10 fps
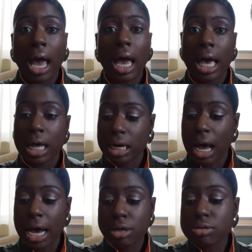and
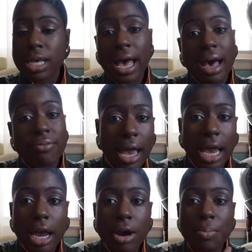I used to have
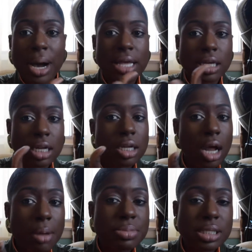hair by the
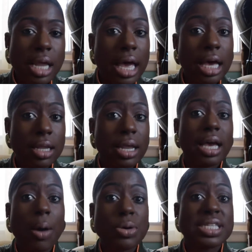clumps, like
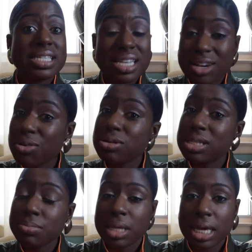I was sick or
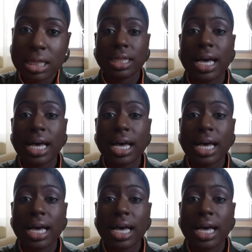something,